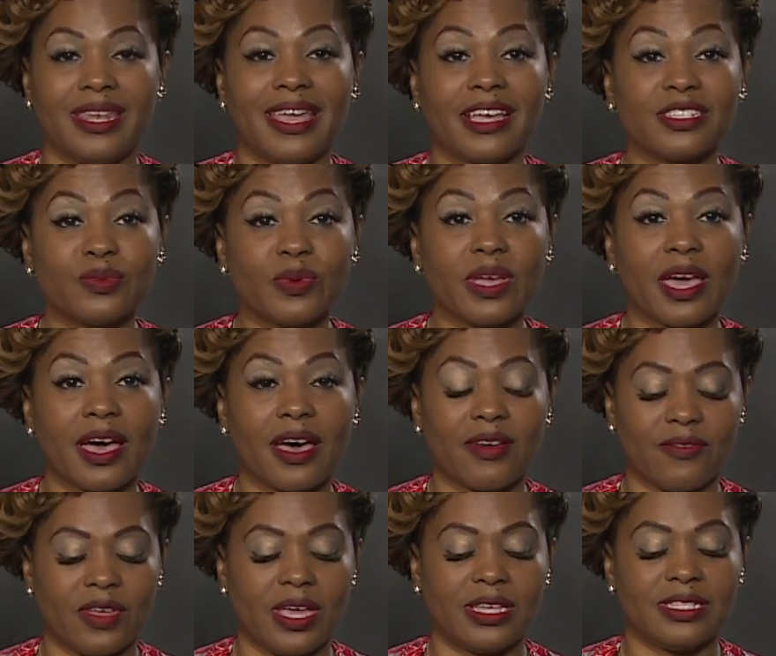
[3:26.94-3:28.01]
Next we
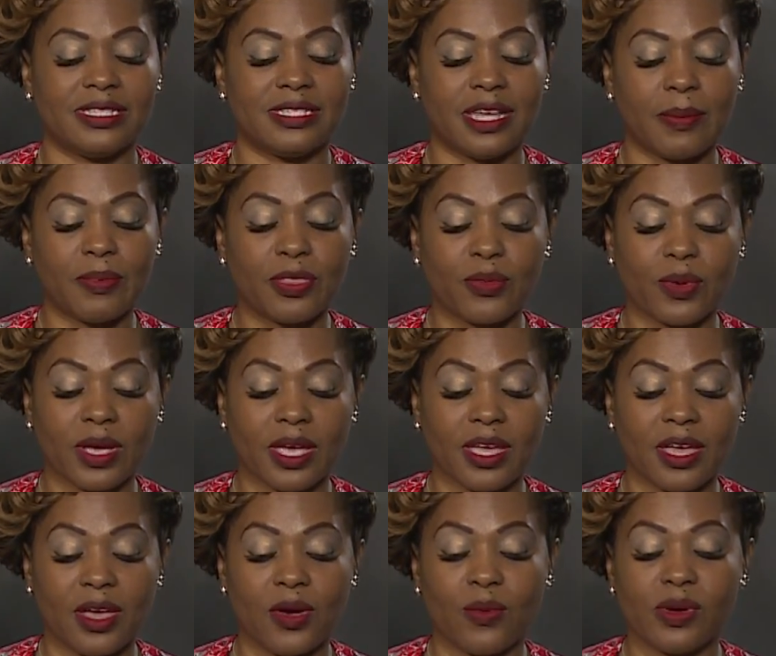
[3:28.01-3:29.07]
have Step 3,